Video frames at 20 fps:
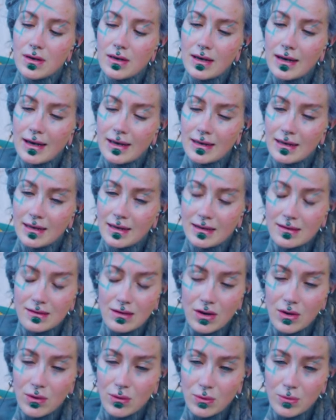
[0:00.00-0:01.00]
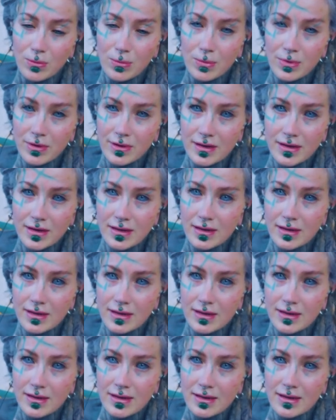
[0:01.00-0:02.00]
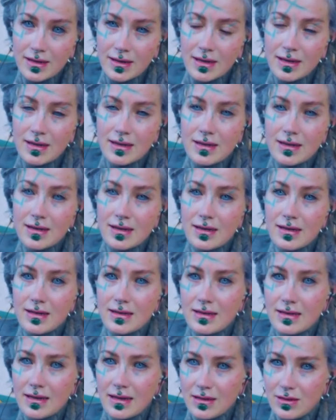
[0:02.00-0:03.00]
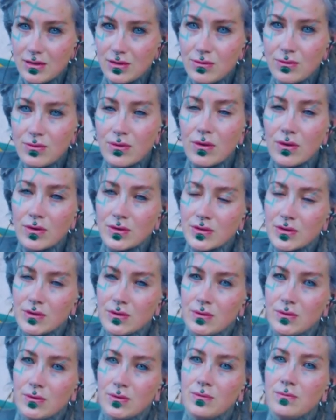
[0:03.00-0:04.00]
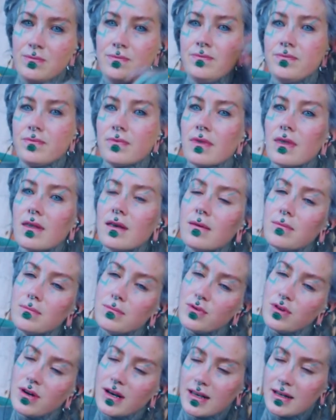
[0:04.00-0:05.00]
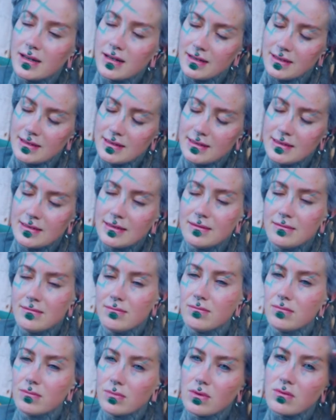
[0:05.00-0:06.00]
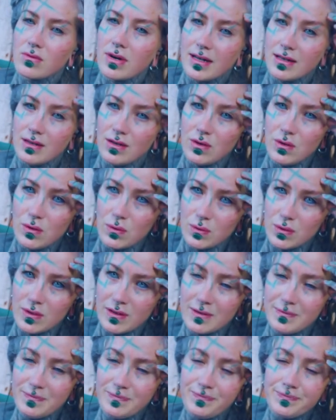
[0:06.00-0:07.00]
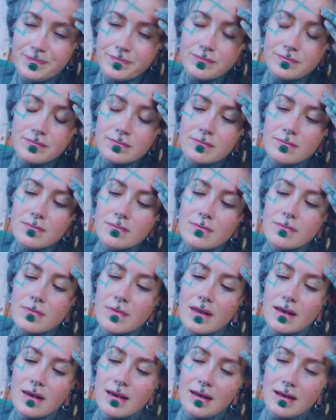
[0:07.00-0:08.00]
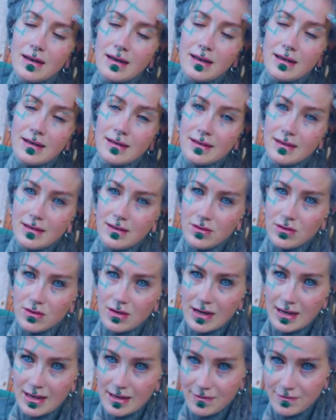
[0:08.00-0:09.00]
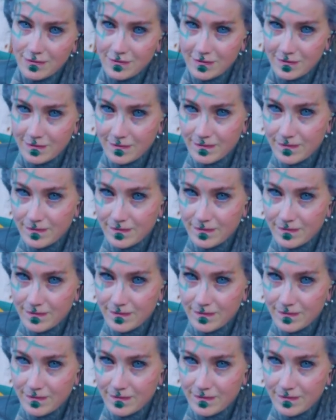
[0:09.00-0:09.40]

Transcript: I hope that you also practice gratitude and let it in your life.